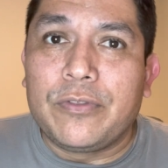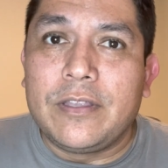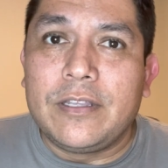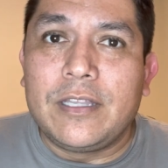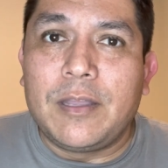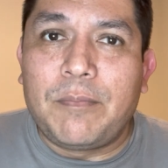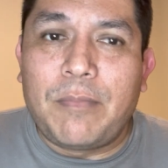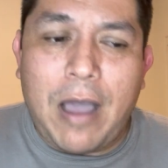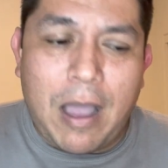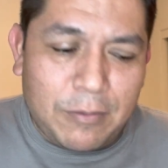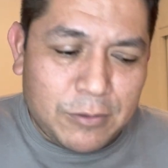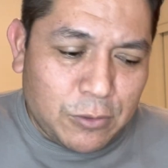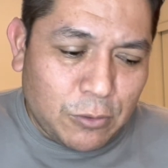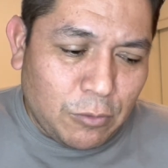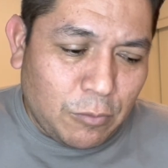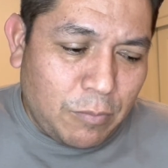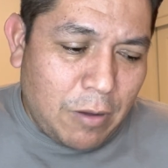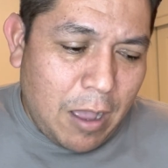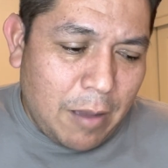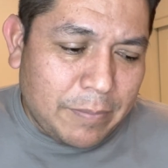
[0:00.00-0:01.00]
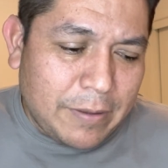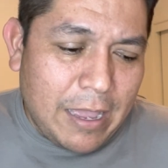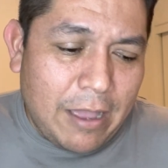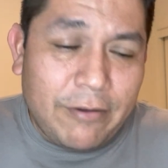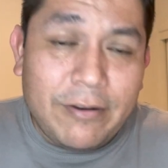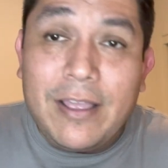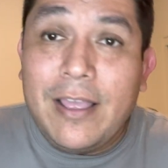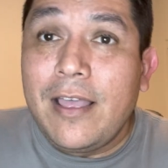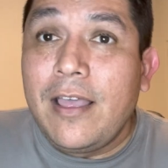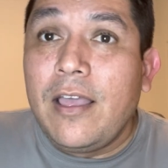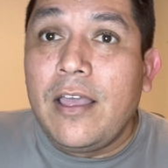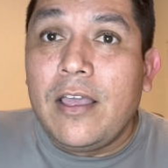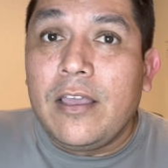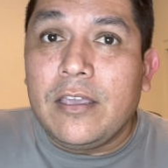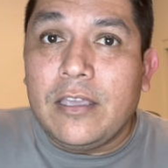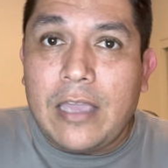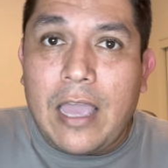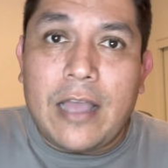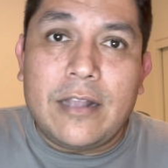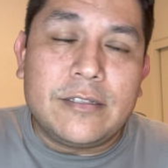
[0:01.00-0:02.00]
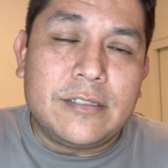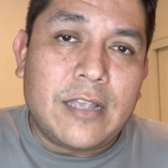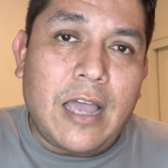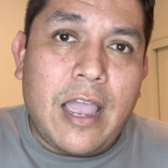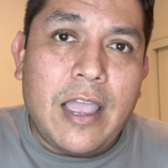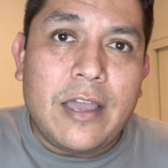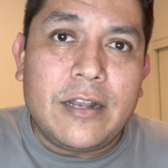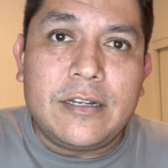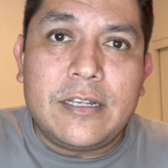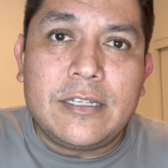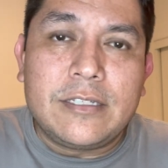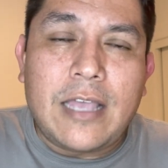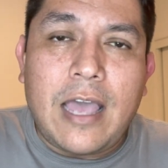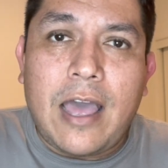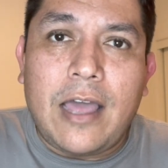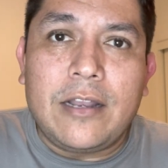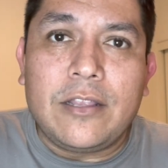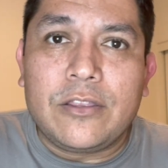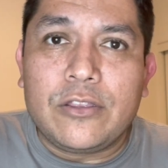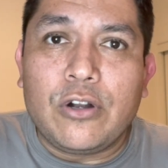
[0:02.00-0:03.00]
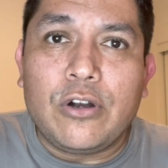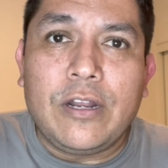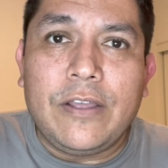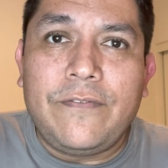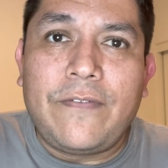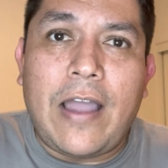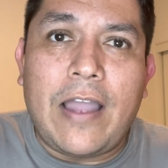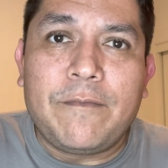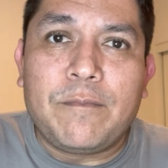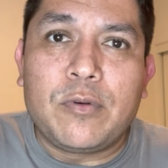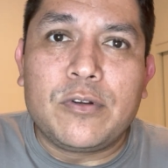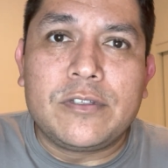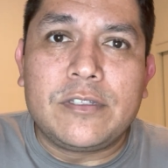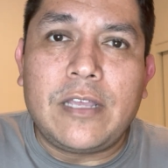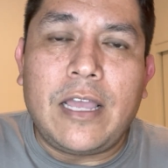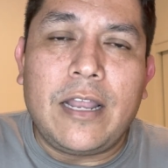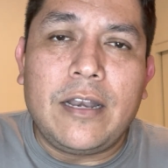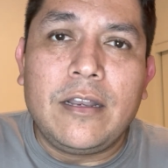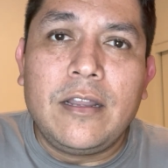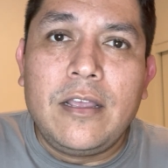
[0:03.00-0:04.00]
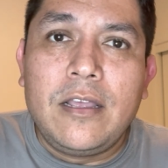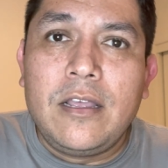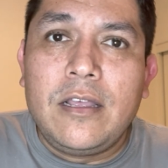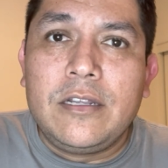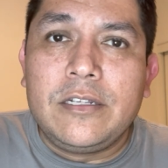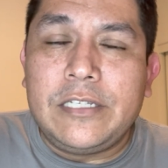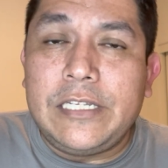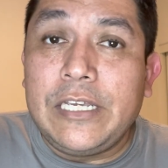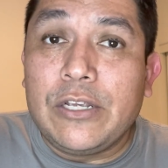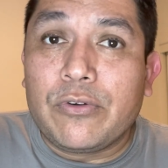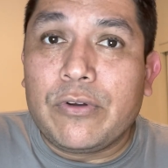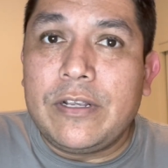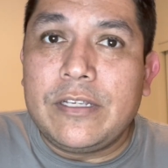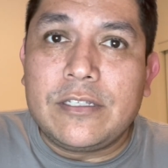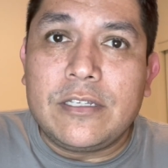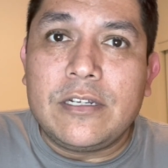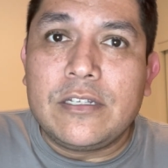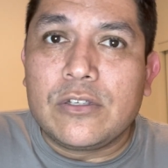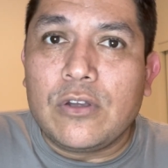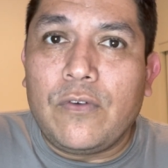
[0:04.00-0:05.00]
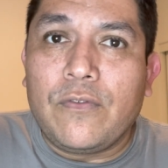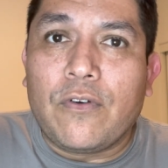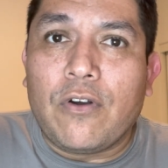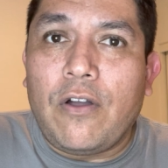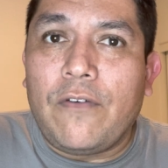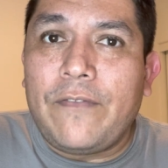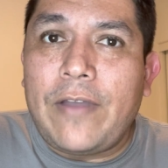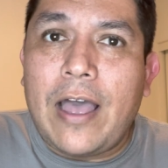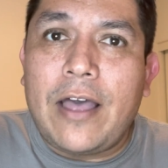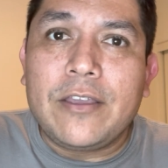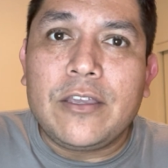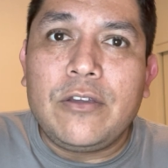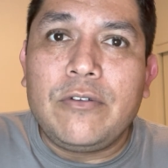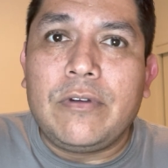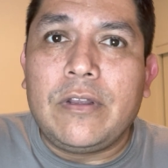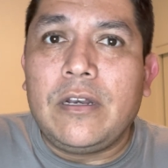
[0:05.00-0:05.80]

in the total pop count, yet Zion has had a 35% decrease in his overall value.